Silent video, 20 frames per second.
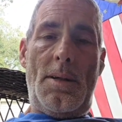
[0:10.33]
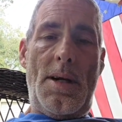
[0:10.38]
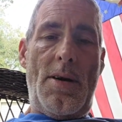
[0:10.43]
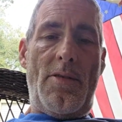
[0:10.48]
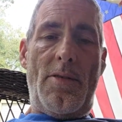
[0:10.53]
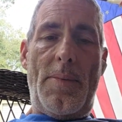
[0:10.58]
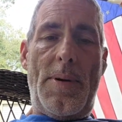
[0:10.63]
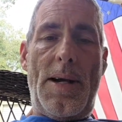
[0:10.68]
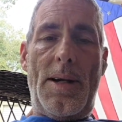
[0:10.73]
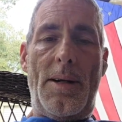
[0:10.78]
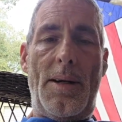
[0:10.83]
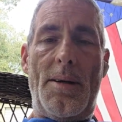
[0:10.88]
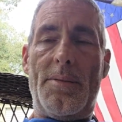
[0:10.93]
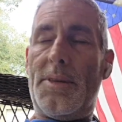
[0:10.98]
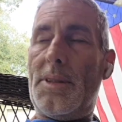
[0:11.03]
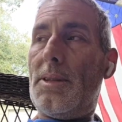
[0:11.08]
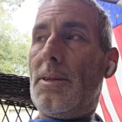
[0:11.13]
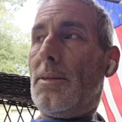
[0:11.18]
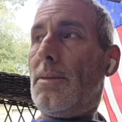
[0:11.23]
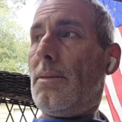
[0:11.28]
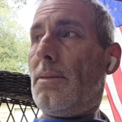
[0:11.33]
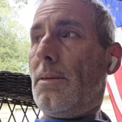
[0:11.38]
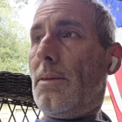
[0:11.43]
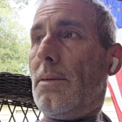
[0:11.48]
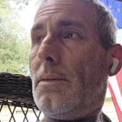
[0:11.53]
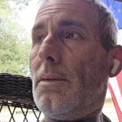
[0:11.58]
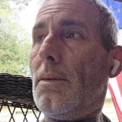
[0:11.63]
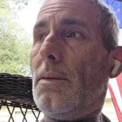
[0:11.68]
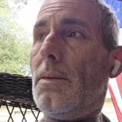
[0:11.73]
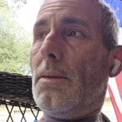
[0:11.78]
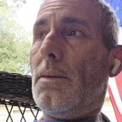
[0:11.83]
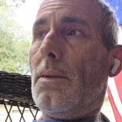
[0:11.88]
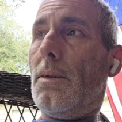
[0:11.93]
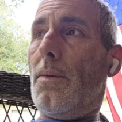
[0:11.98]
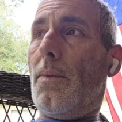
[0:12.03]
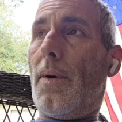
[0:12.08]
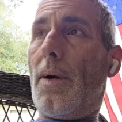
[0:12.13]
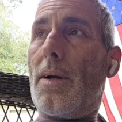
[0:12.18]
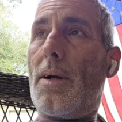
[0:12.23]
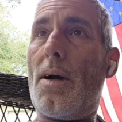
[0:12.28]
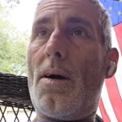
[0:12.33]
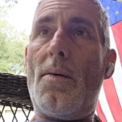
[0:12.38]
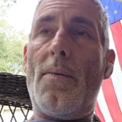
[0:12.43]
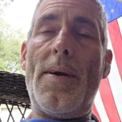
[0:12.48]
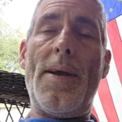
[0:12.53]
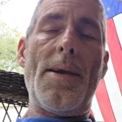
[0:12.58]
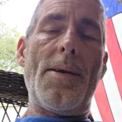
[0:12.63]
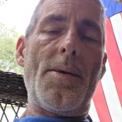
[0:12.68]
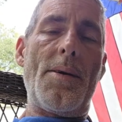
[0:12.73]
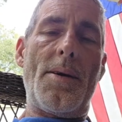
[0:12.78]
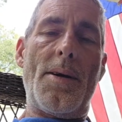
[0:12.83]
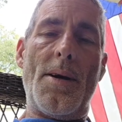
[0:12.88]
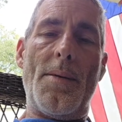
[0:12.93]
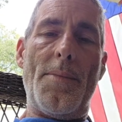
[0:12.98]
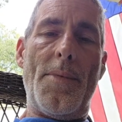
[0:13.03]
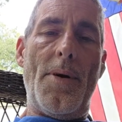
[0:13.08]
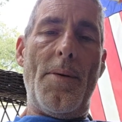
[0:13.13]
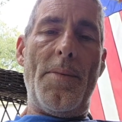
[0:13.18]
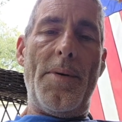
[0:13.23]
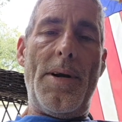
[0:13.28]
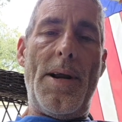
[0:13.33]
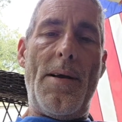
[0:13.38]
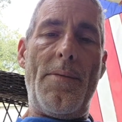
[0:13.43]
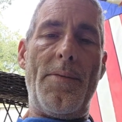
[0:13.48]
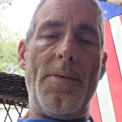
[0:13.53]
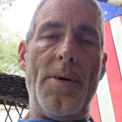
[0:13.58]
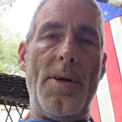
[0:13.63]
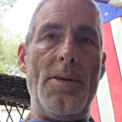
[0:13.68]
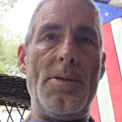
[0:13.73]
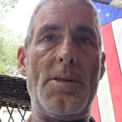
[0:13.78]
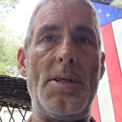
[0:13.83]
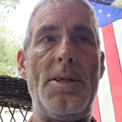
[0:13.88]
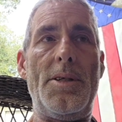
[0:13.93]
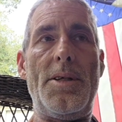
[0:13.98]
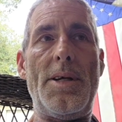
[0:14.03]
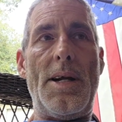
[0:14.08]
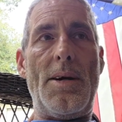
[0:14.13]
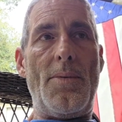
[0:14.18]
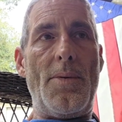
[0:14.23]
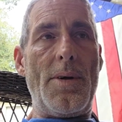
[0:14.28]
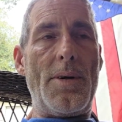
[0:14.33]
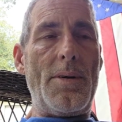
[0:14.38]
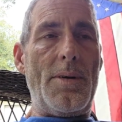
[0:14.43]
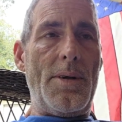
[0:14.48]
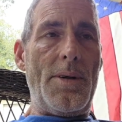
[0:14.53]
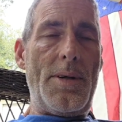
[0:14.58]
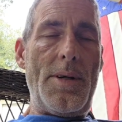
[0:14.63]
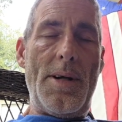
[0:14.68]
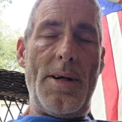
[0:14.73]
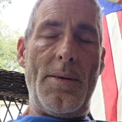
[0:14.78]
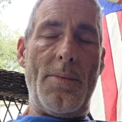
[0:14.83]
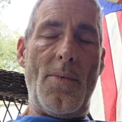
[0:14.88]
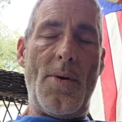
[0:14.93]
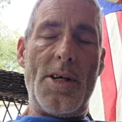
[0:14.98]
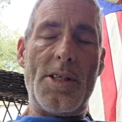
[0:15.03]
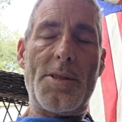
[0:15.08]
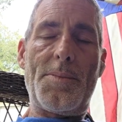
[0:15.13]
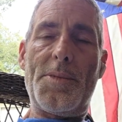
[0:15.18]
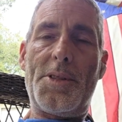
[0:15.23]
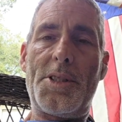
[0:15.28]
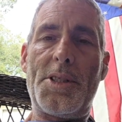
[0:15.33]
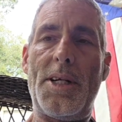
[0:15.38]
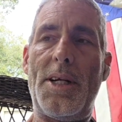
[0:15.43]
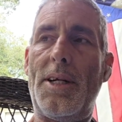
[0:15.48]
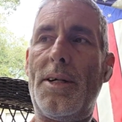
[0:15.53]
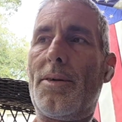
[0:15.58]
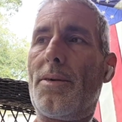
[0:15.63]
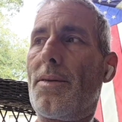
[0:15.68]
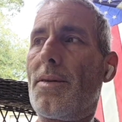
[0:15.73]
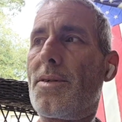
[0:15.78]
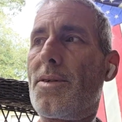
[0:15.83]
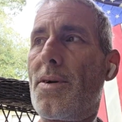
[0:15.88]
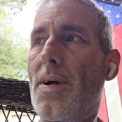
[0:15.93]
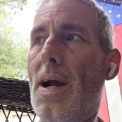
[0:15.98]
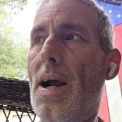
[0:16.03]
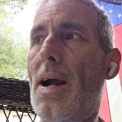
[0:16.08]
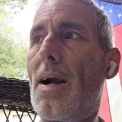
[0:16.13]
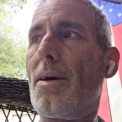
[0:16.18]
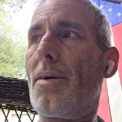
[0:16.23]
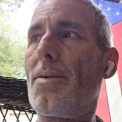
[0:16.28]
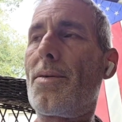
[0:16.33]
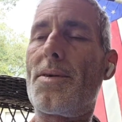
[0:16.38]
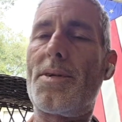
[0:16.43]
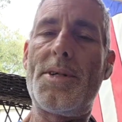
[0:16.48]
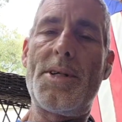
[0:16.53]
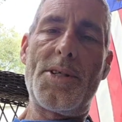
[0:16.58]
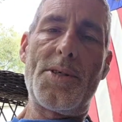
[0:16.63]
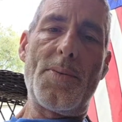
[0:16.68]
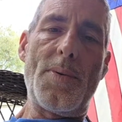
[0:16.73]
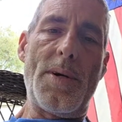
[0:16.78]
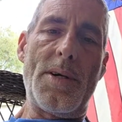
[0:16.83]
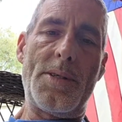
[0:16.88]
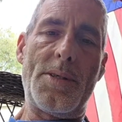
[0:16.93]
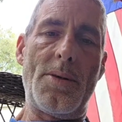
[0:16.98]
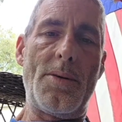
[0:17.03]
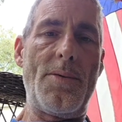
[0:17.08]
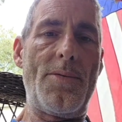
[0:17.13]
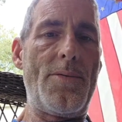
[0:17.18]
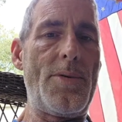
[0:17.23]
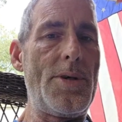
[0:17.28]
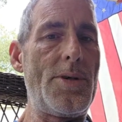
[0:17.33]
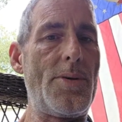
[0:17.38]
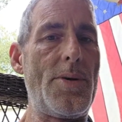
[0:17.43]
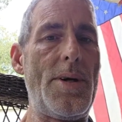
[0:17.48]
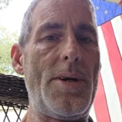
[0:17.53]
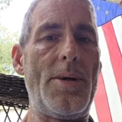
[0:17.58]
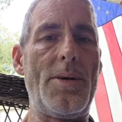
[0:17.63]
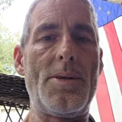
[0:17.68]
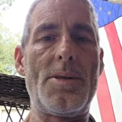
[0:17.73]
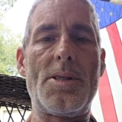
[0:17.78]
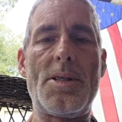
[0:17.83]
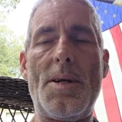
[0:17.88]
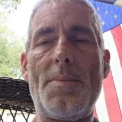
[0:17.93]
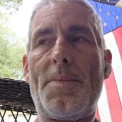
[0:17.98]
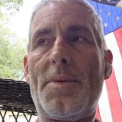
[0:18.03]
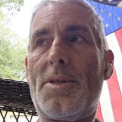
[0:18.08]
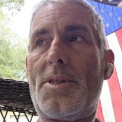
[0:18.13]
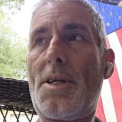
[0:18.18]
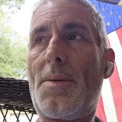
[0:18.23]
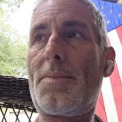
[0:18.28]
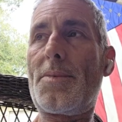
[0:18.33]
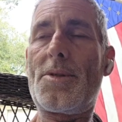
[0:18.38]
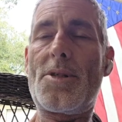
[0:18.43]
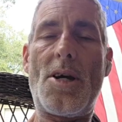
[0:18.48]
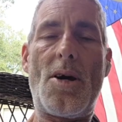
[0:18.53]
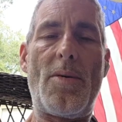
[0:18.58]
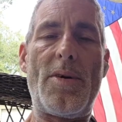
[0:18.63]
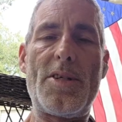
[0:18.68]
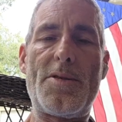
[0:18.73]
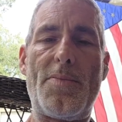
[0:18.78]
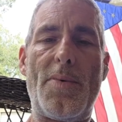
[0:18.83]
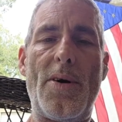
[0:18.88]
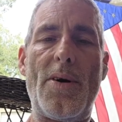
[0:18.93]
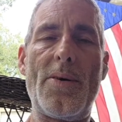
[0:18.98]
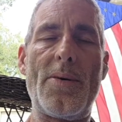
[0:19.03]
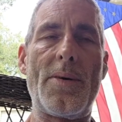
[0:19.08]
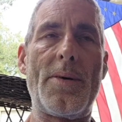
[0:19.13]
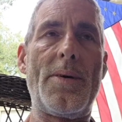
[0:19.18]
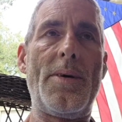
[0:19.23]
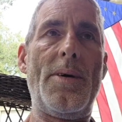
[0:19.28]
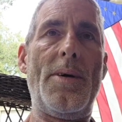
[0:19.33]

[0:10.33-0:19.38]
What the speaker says: Everybody loves it. You work all week, you come home in the afternoons, then you got to work on the damn washing machine or the dryer or the dishwasher or the refrigerator or something. Something's always broke.